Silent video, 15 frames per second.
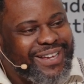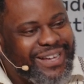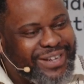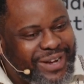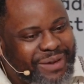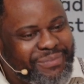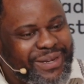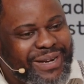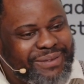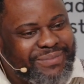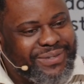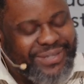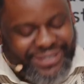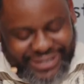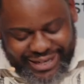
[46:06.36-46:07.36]
in not being able
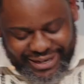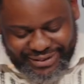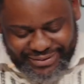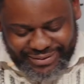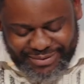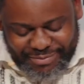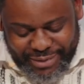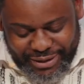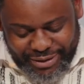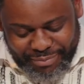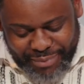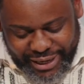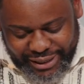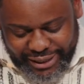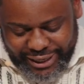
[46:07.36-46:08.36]
to settle, but there are
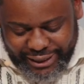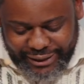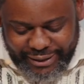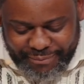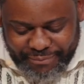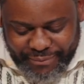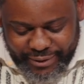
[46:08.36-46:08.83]
many like them.